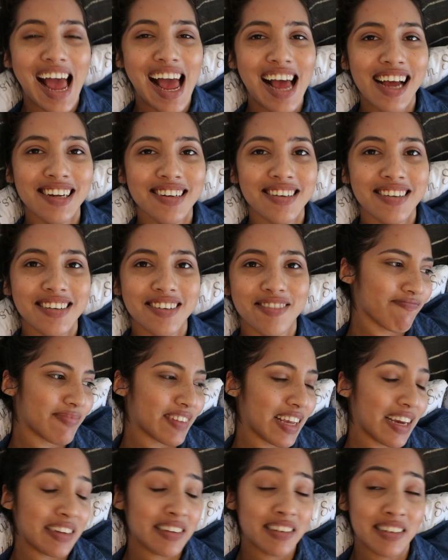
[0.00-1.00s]
and
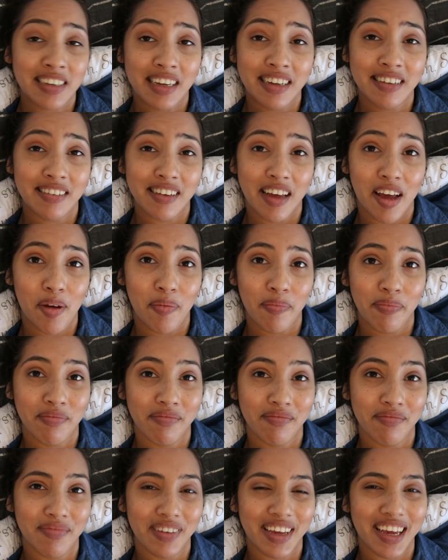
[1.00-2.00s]
Until next time,
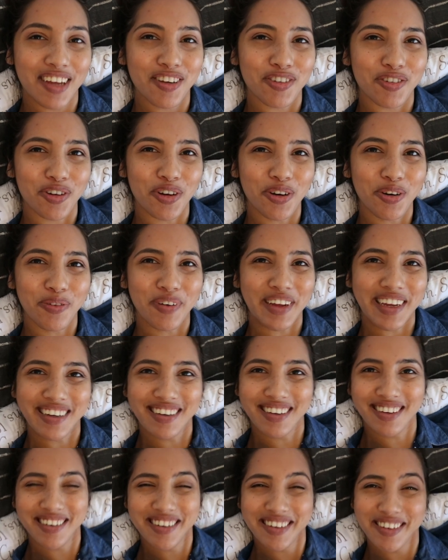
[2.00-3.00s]
enjoy your
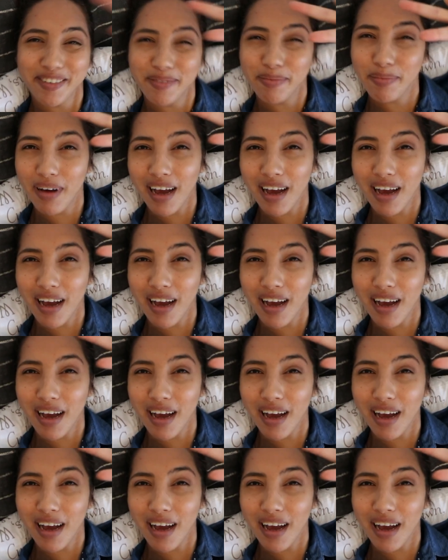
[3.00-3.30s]
week.